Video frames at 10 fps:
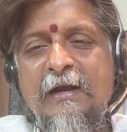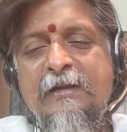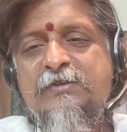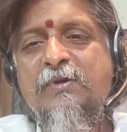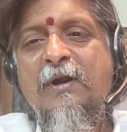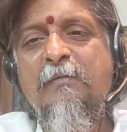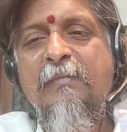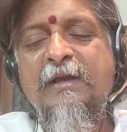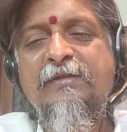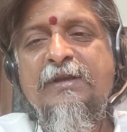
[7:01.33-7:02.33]
Let us
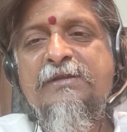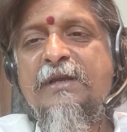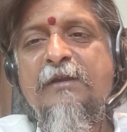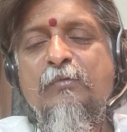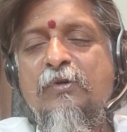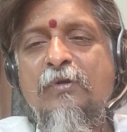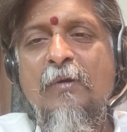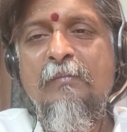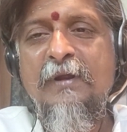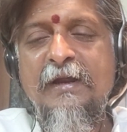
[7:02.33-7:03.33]
not make things any more
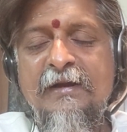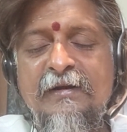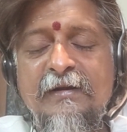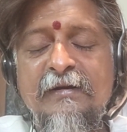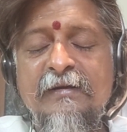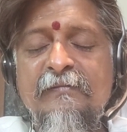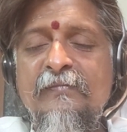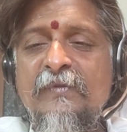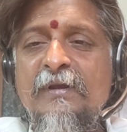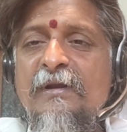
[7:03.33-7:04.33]
complicated.
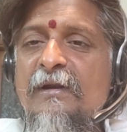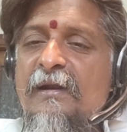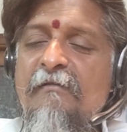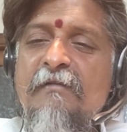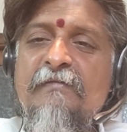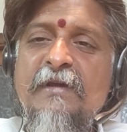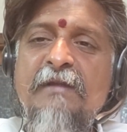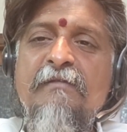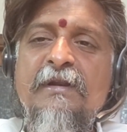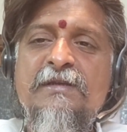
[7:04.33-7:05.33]
Live a
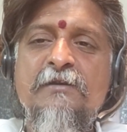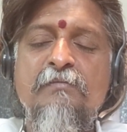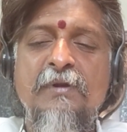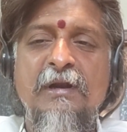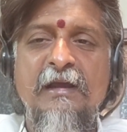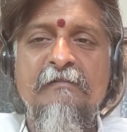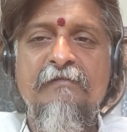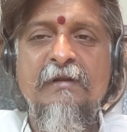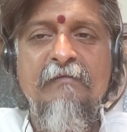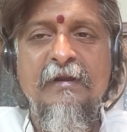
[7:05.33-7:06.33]
very, very simple
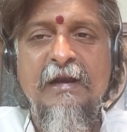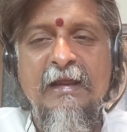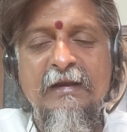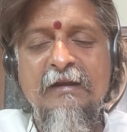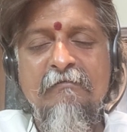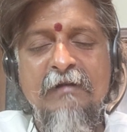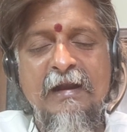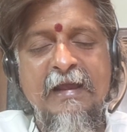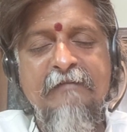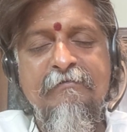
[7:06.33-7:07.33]
life. Live
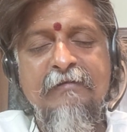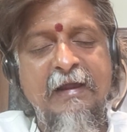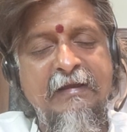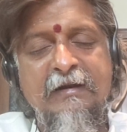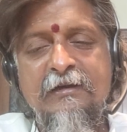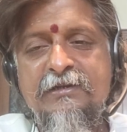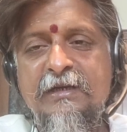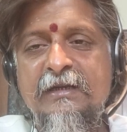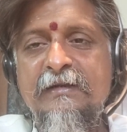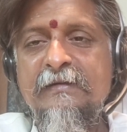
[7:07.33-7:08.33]
life like a
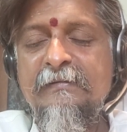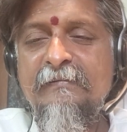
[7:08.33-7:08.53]
rishi,